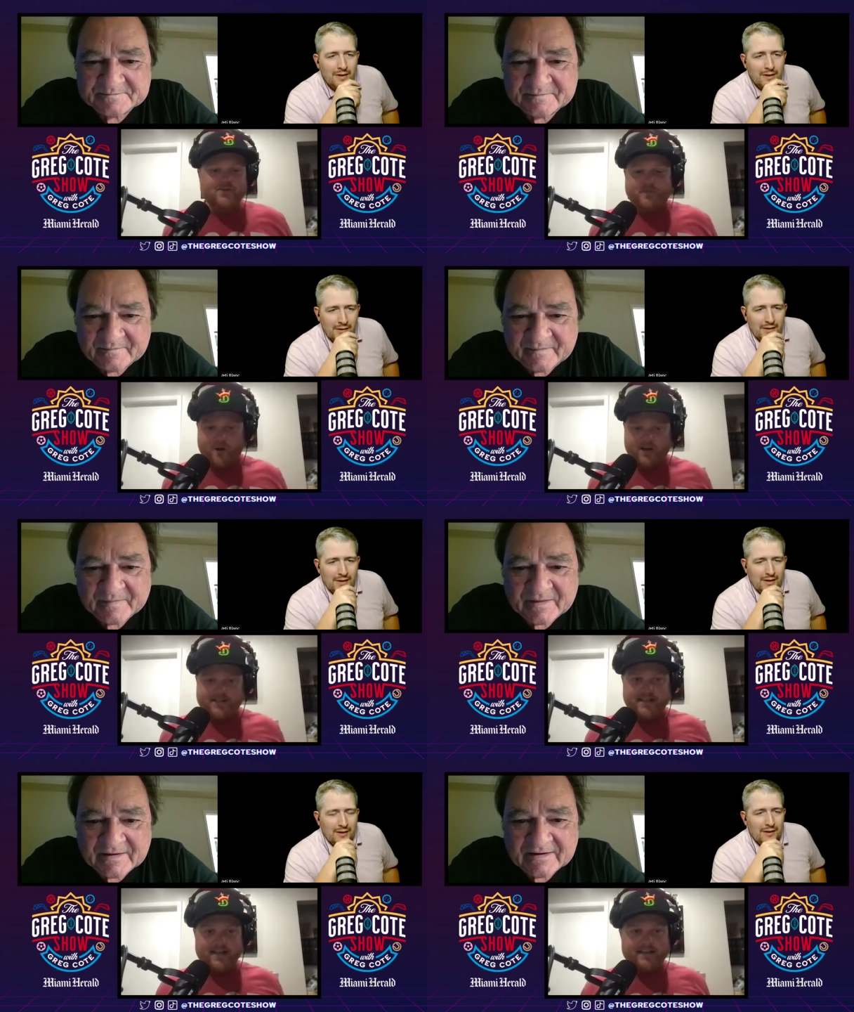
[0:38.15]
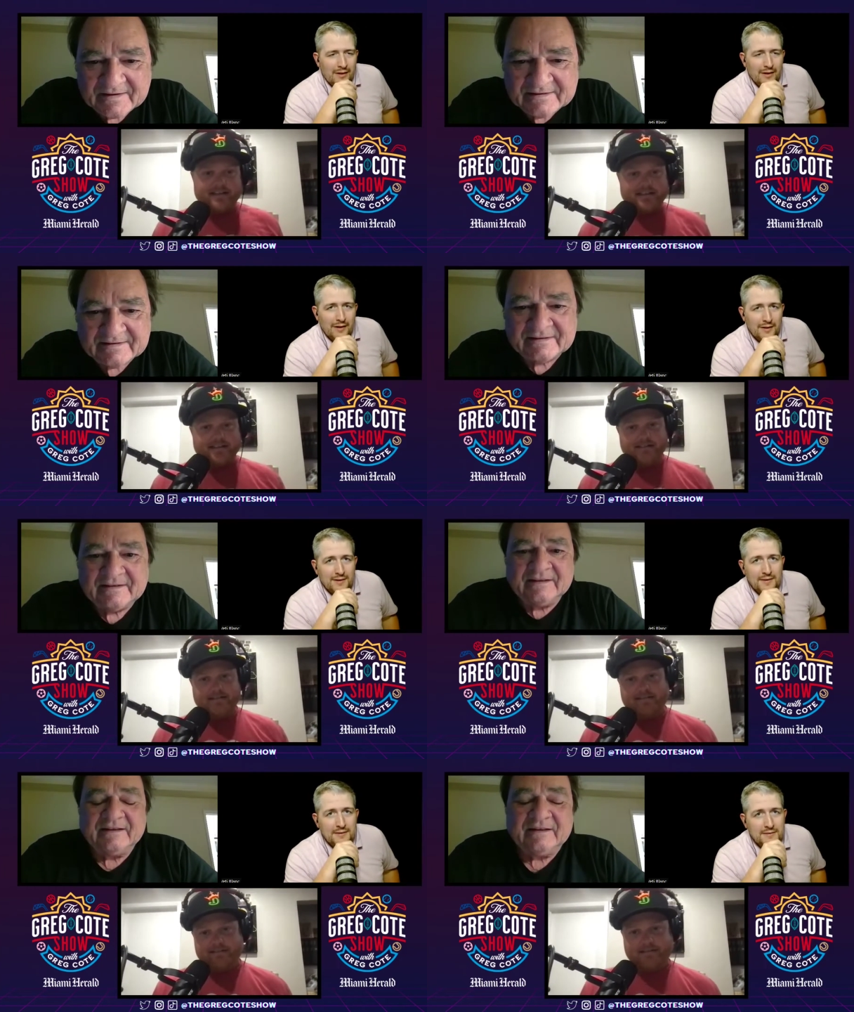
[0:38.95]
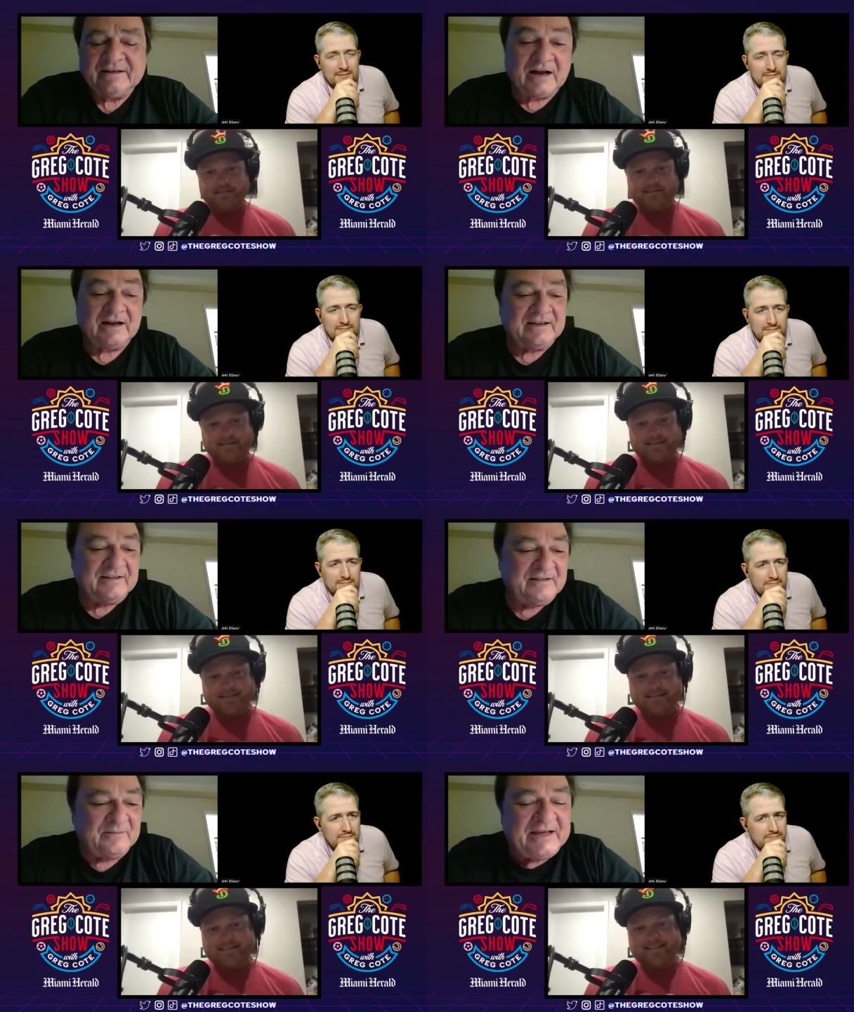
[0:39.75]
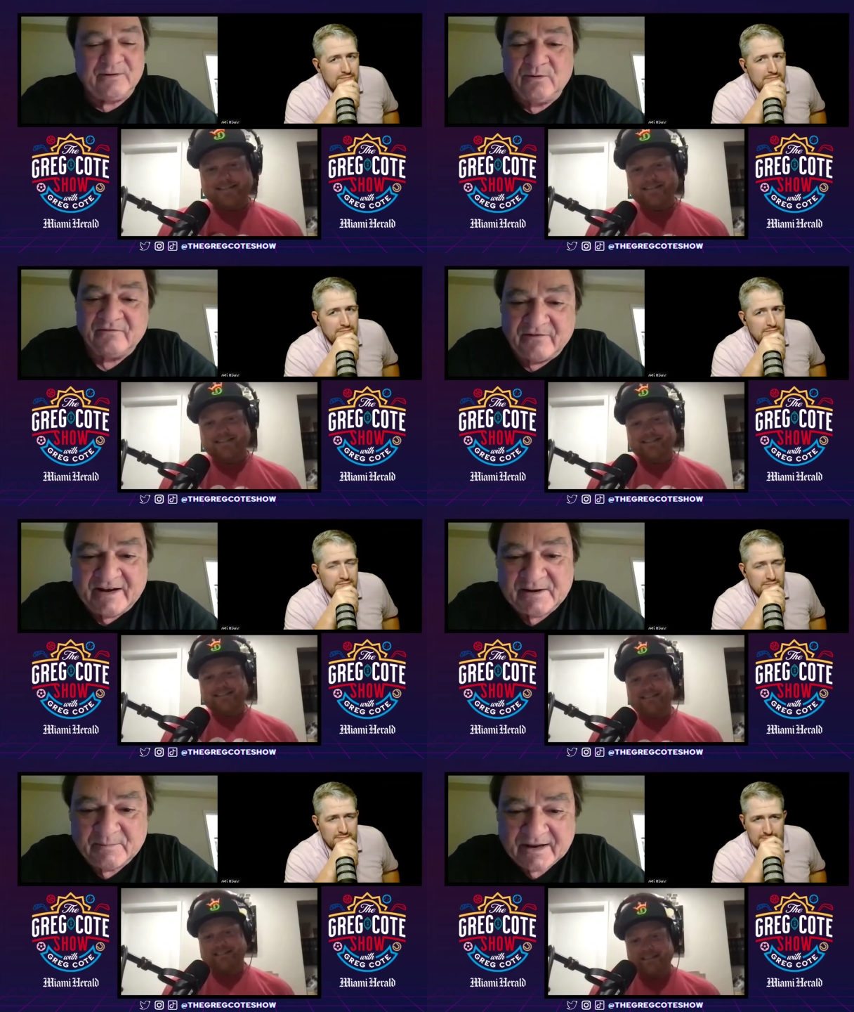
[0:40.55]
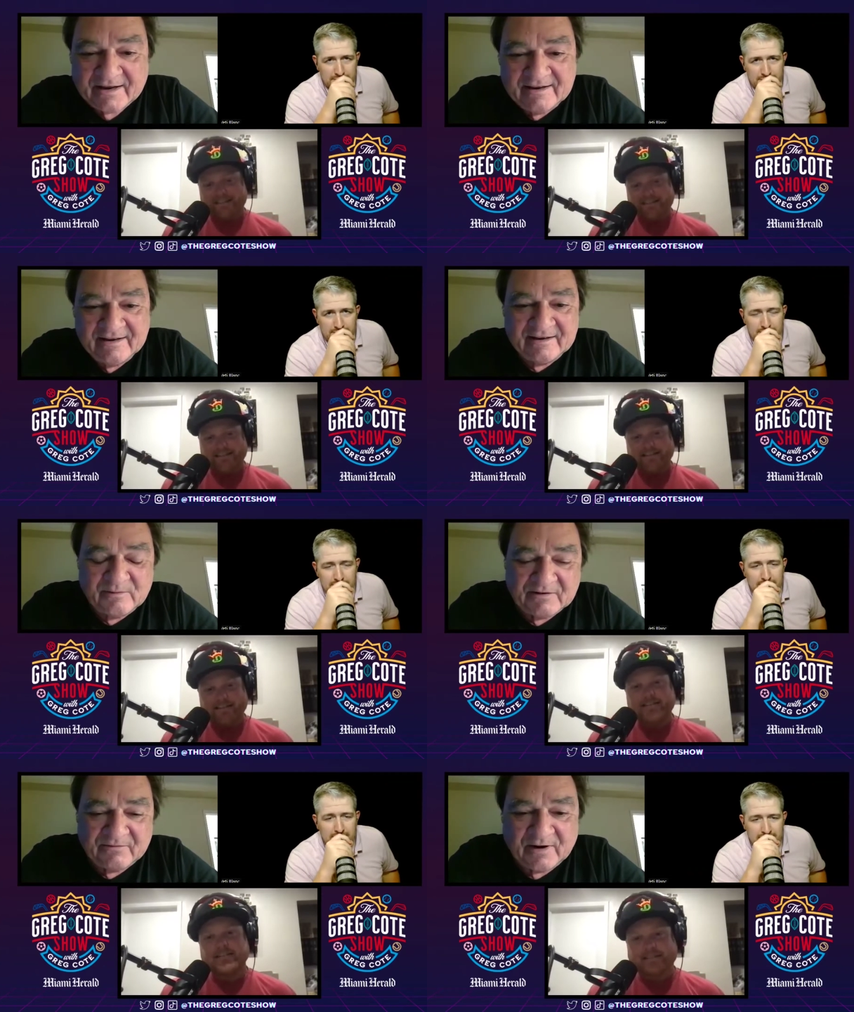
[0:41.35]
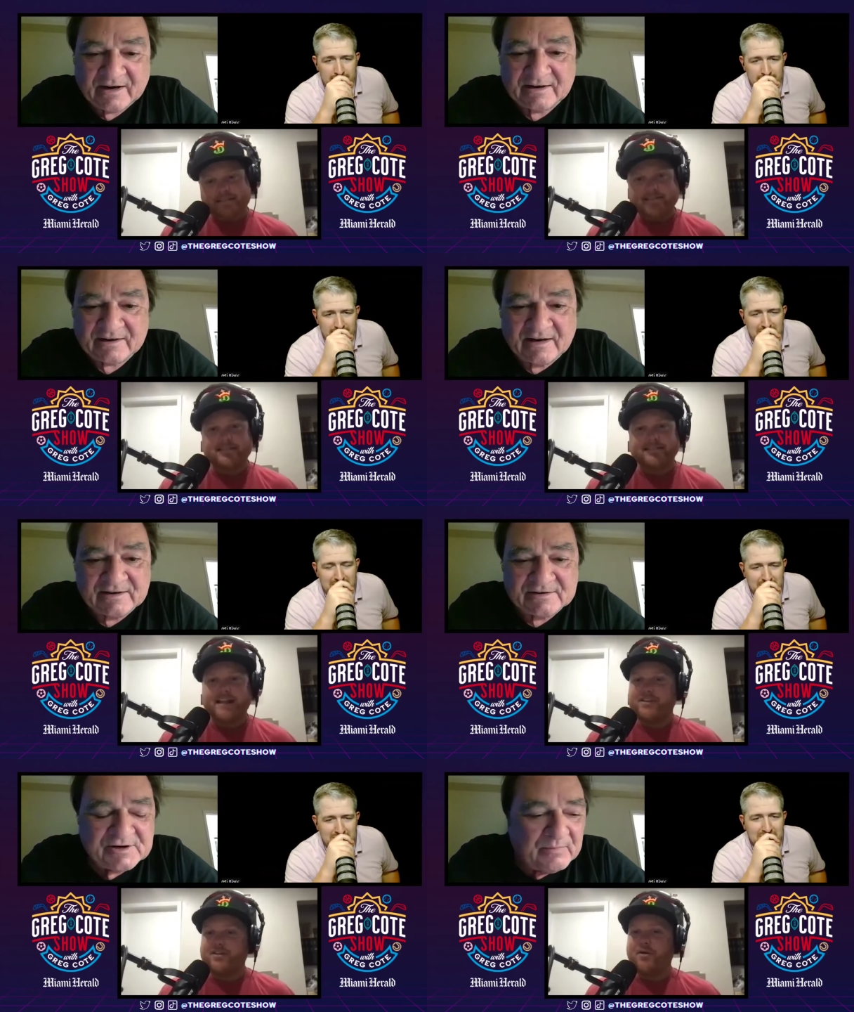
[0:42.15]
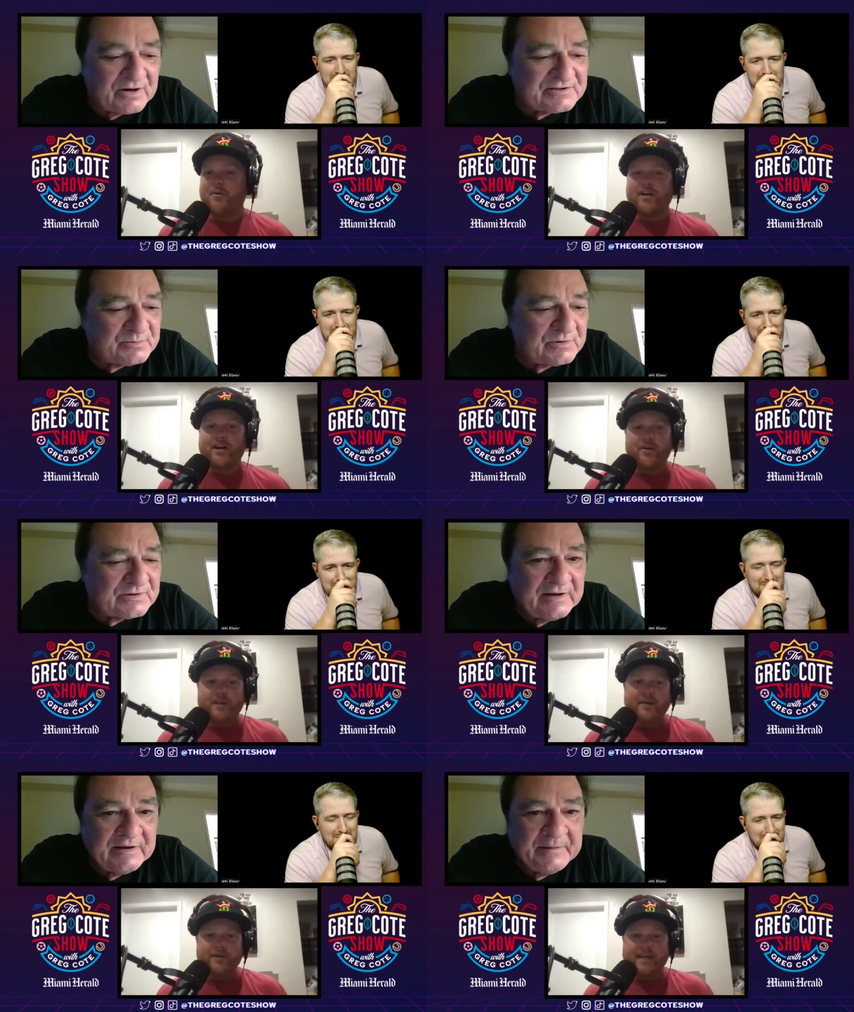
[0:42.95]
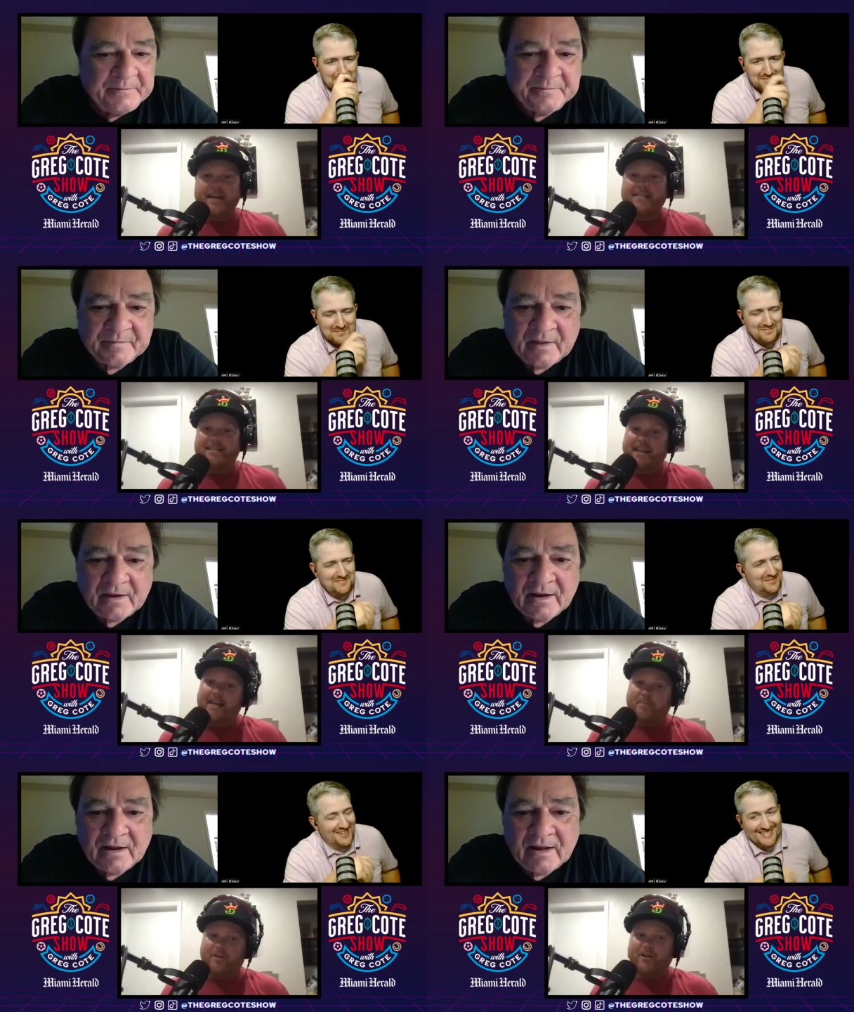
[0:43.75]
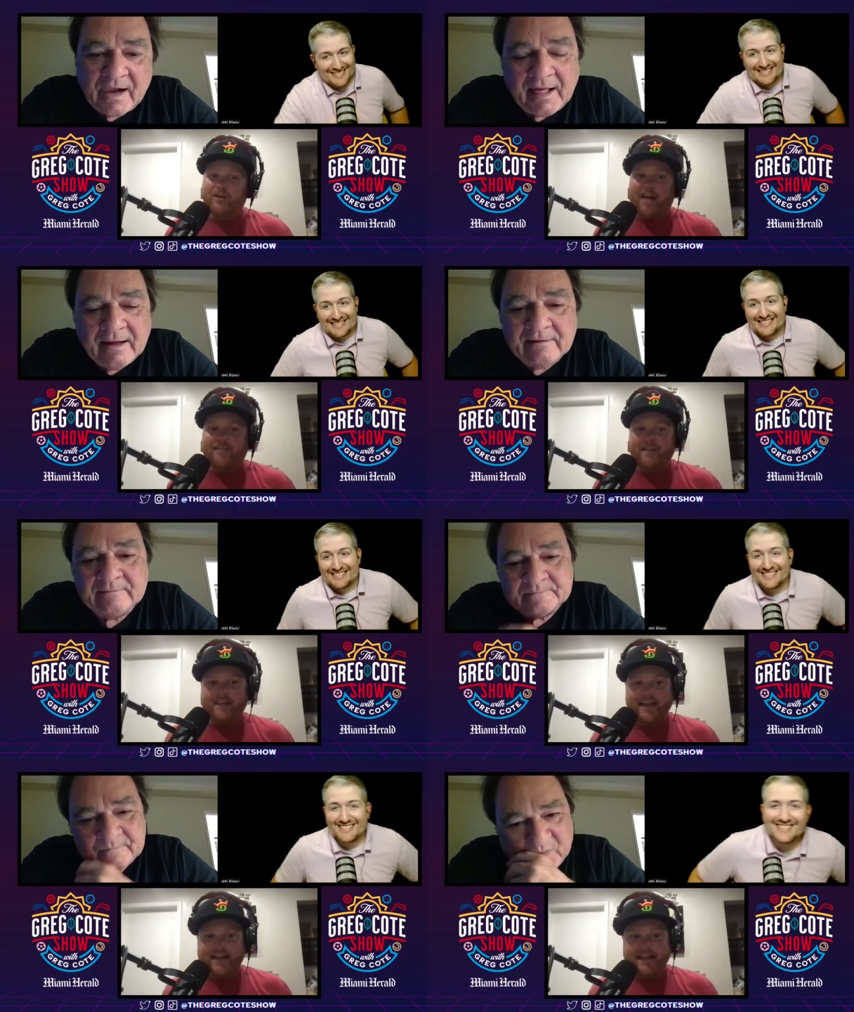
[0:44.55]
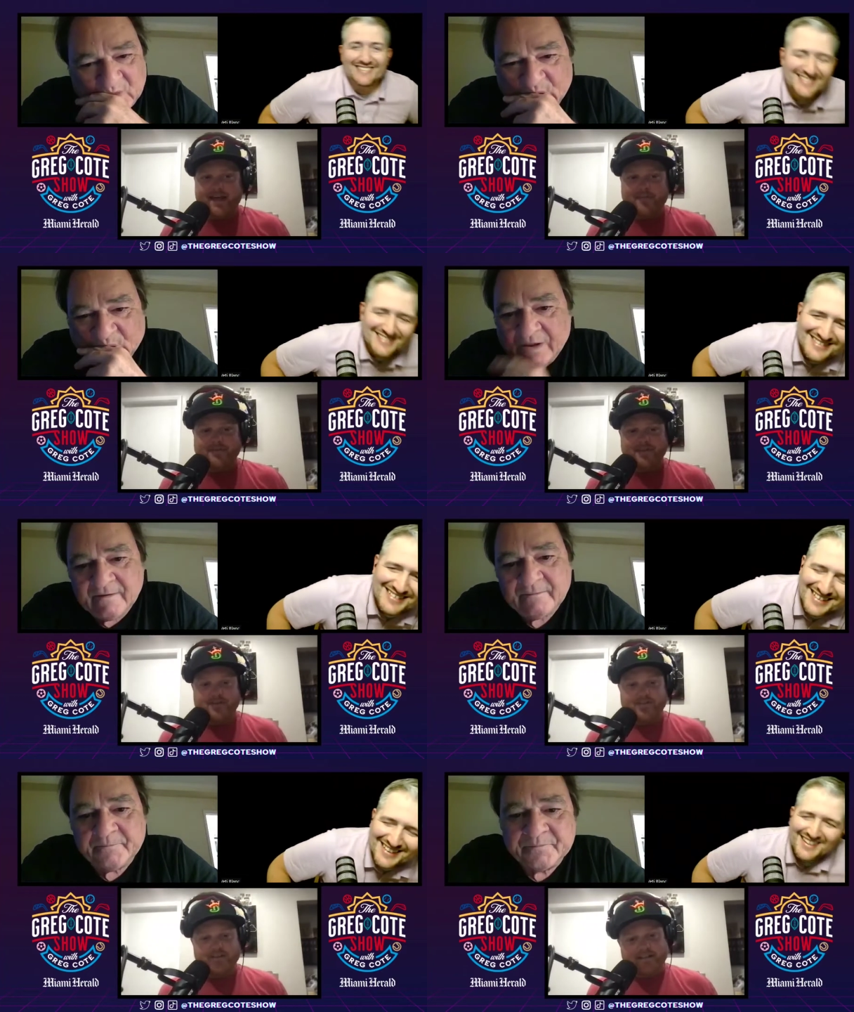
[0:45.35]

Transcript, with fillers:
Speaker 1: Jim Martz, Dad? The man who invented me, quite frankly.
Speaker 2: You don't want to know. We get into that pretty graphically late in the episode.